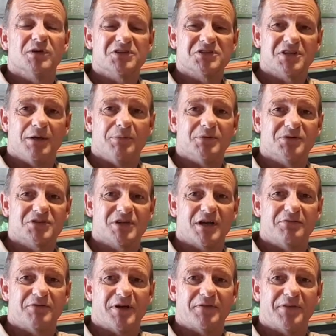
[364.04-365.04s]
Let's keep it
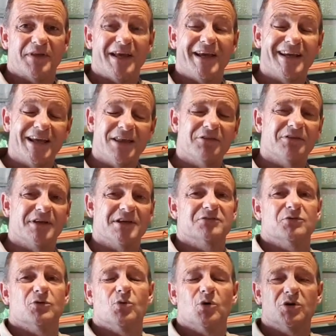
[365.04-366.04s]
safe out there. Again, thanks
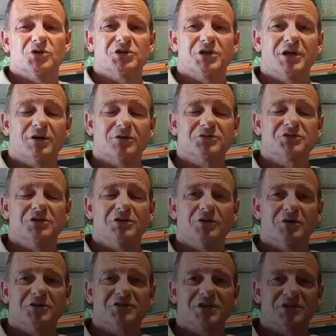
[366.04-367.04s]
for watching, and I'll see you
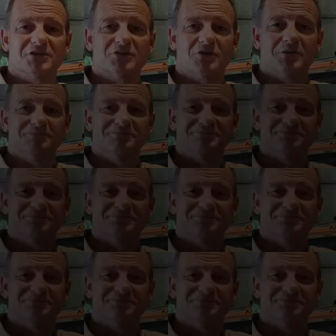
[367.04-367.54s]
guys next time.